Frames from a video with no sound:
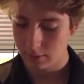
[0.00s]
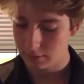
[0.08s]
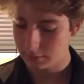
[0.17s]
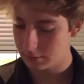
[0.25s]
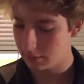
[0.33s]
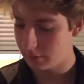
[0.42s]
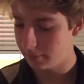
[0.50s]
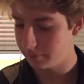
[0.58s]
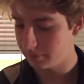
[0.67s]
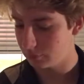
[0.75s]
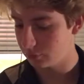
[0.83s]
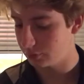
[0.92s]
So,
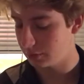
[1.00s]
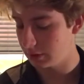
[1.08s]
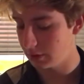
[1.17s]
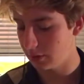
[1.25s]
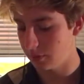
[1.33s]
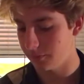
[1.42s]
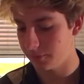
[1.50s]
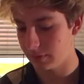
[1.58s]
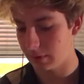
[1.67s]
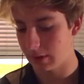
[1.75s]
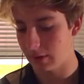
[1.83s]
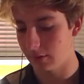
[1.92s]
Bushido
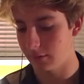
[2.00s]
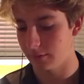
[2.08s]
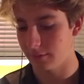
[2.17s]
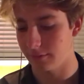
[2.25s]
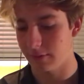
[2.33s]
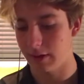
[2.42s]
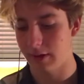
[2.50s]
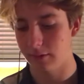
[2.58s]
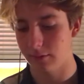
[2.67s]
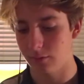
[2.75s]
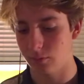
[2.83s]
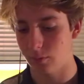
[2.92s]
is defined
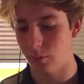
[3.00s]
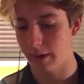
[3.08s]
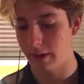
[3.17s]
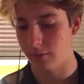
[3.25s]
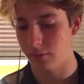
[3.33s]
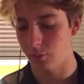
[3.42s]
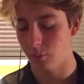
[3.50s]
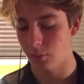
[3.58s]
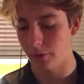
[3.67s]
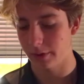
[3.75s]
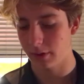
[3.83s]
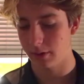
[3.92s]
as way of the
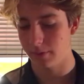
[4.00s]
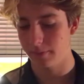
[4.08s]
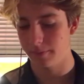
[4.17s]
warrior.